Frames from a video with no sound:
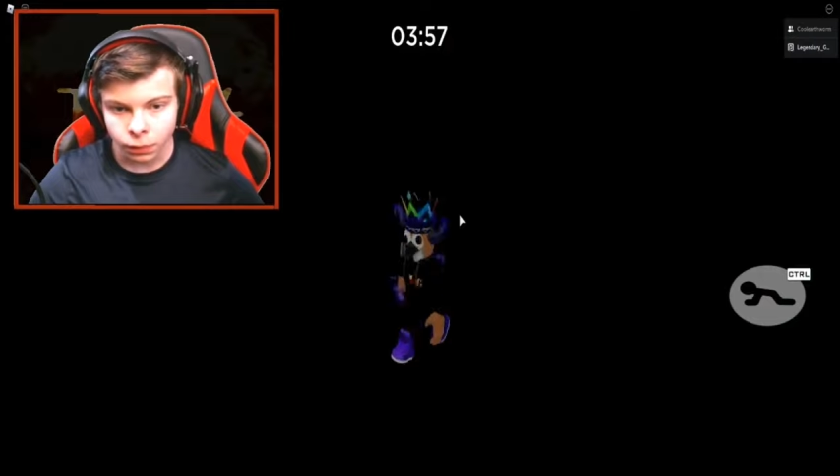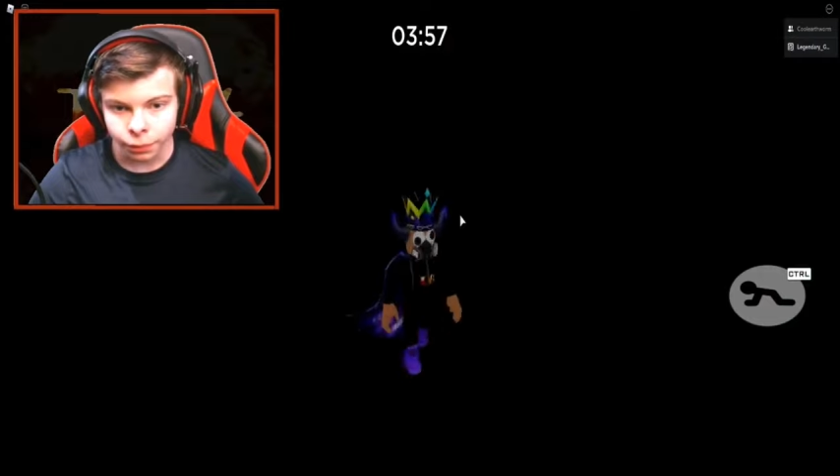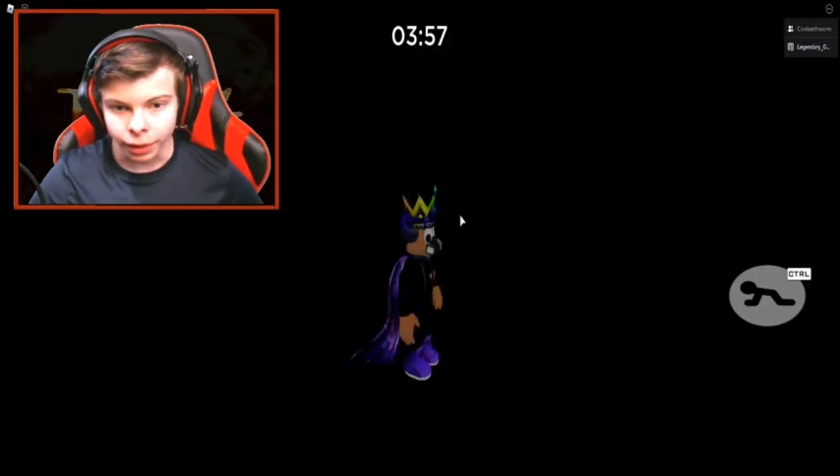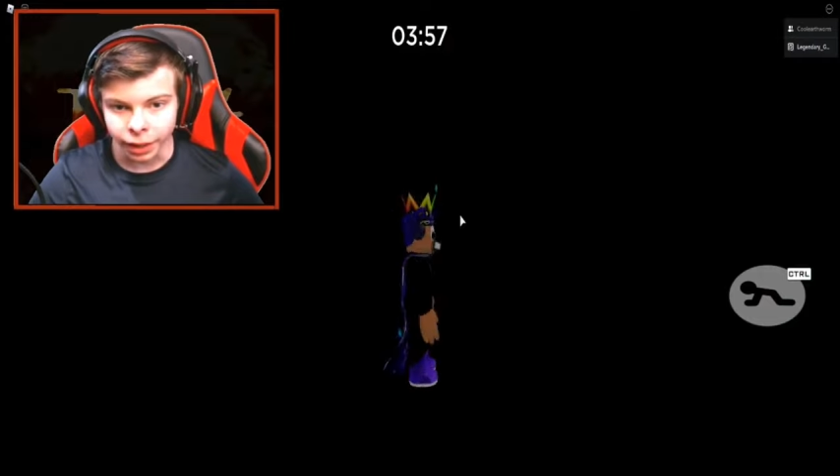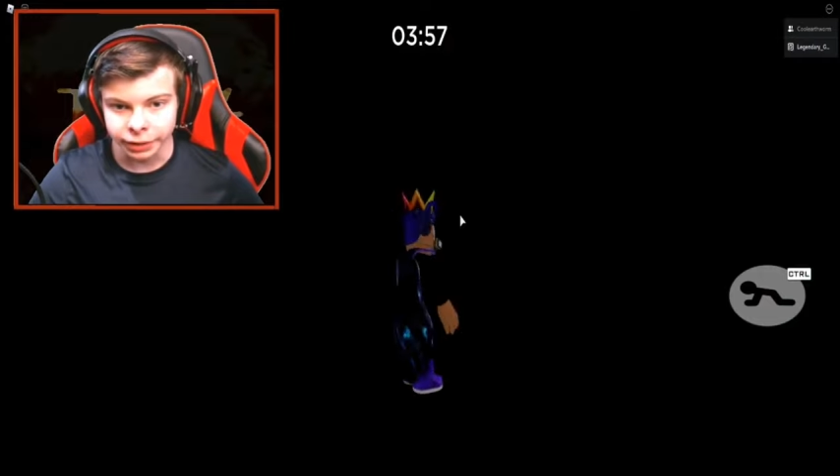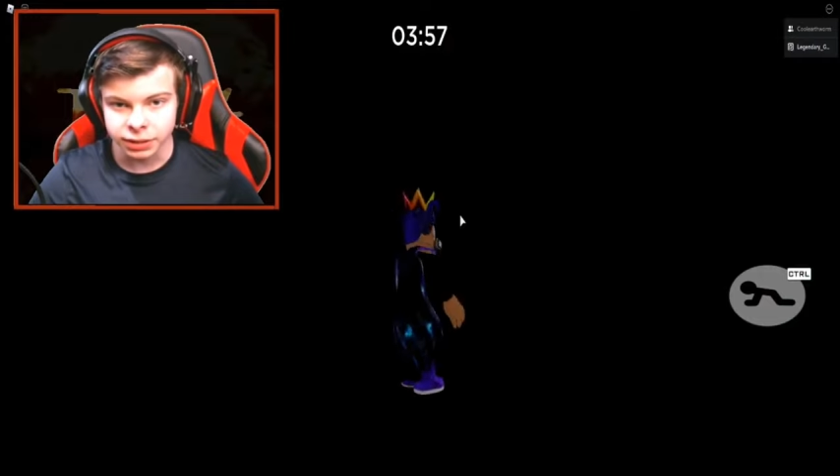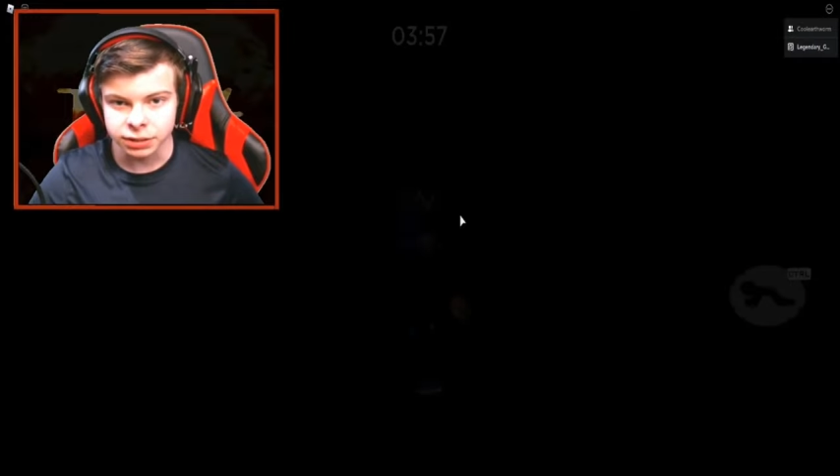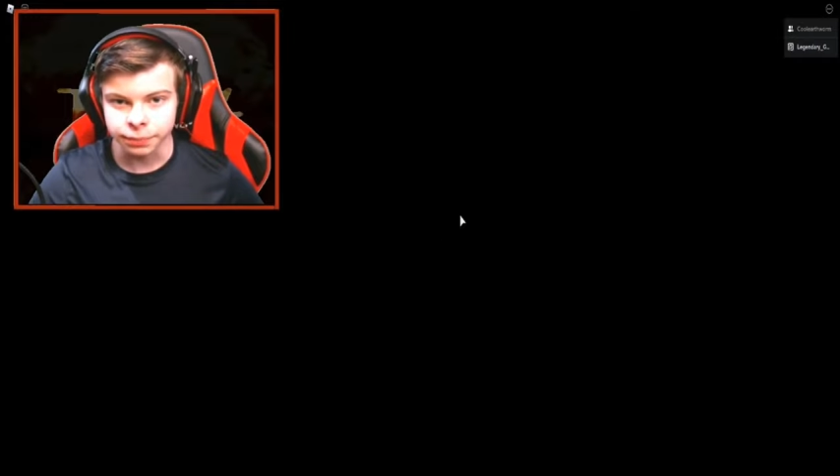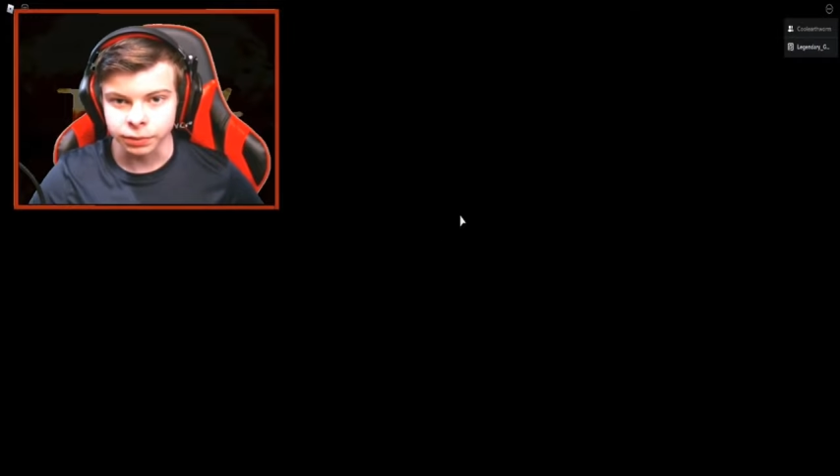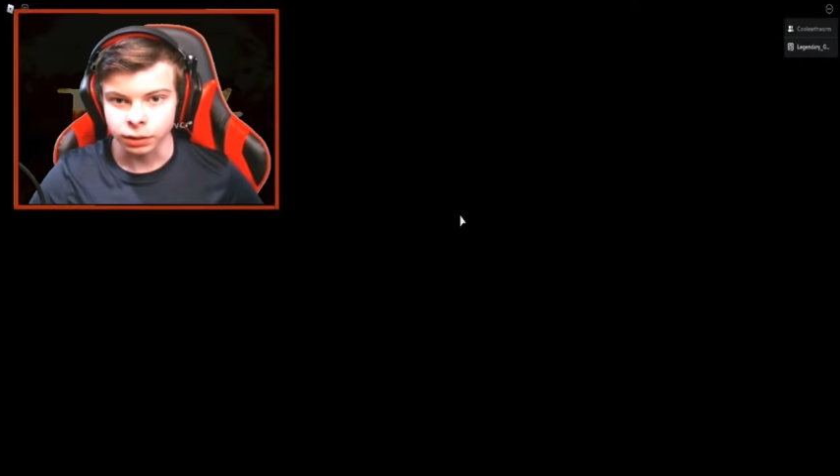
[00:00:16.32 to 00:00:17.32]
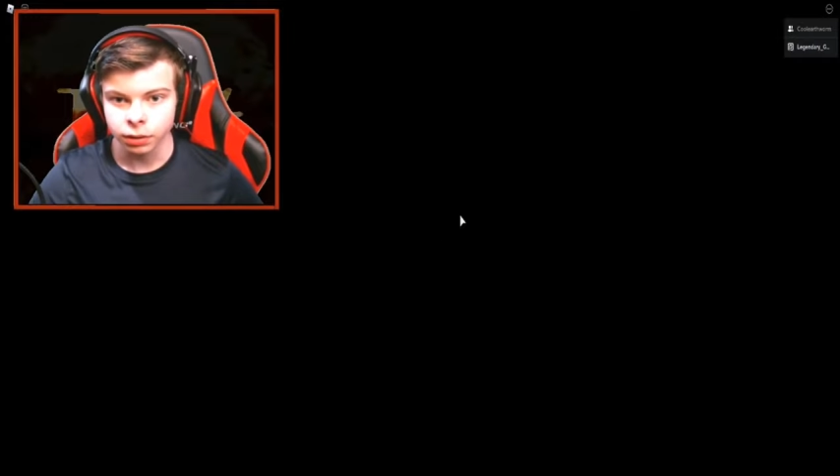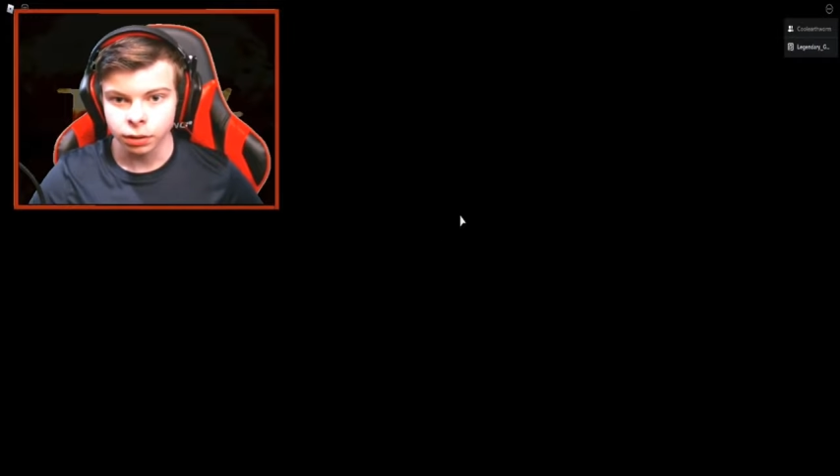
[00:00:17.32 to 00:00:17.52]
wait, I did something.